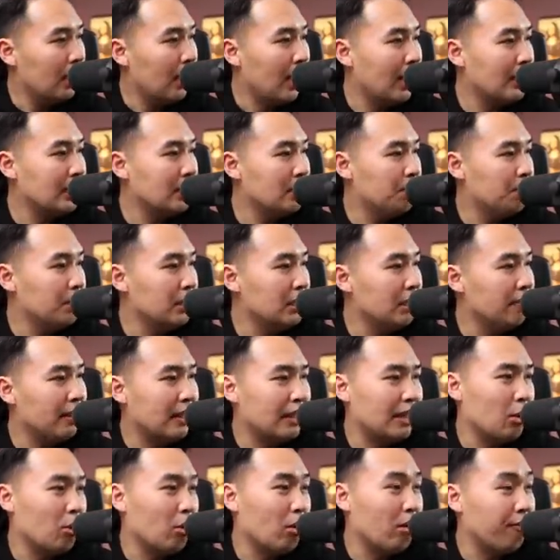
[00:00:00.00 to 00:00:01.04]
I didn't believe
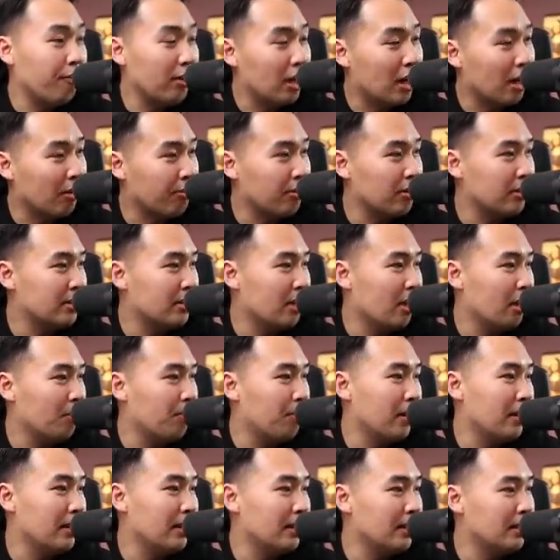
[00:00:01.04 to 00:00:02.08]
that they were a recovery stock,
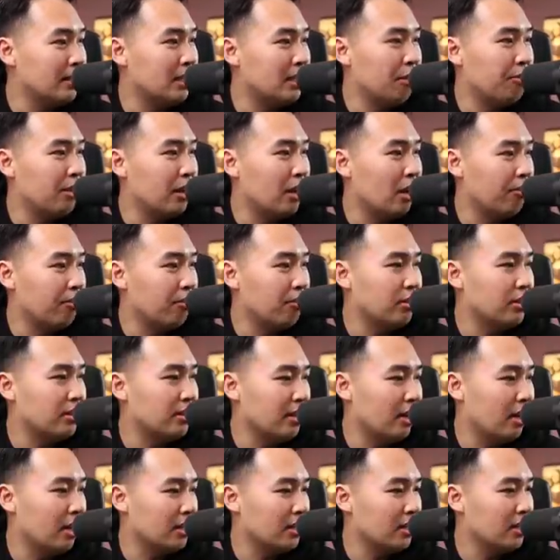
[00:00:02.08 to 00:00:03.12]
but it is a recovery
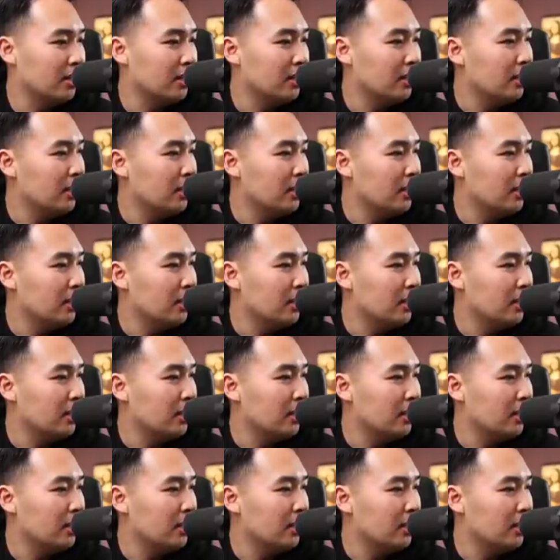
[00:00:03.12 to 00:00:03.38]
stock.